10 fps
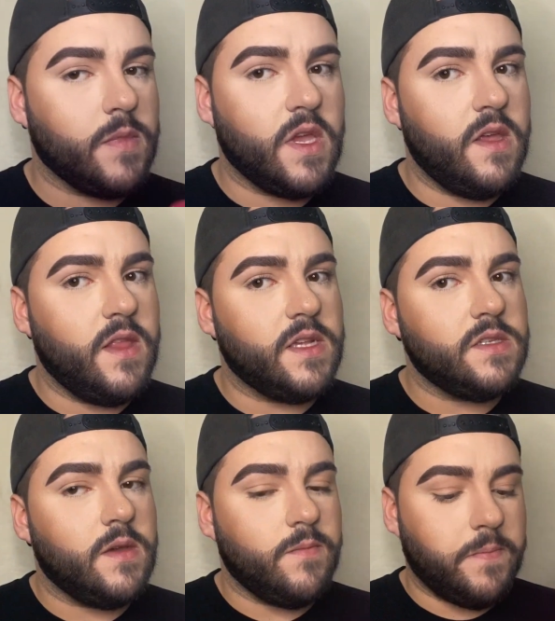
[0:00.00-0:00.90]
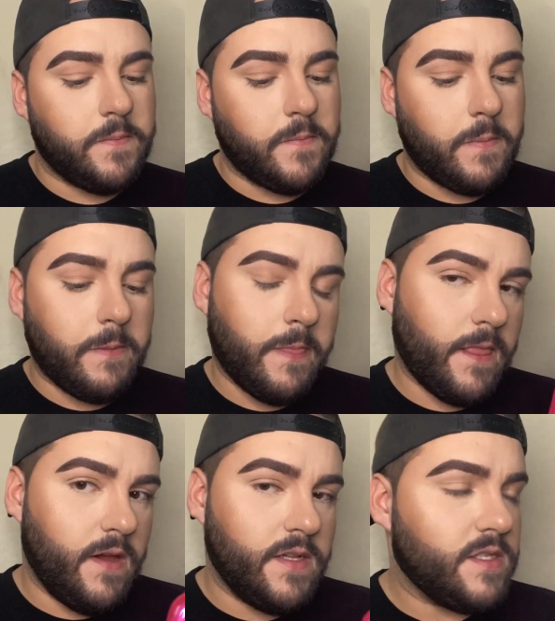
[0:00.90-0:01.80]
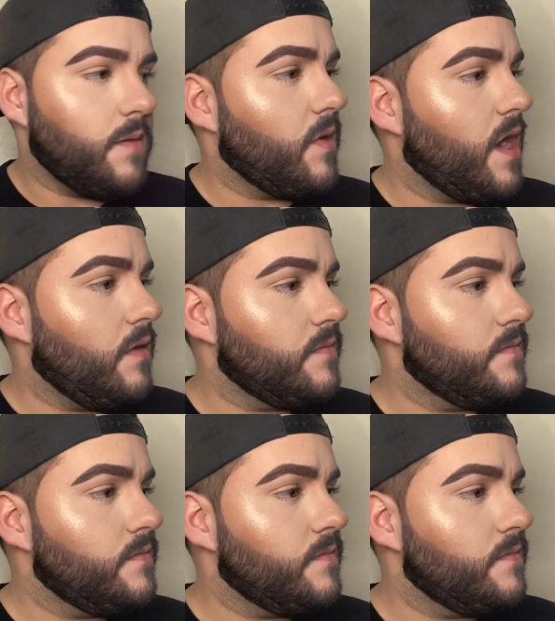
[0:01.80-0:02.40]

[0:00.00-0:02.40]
And that's it. That's our brow.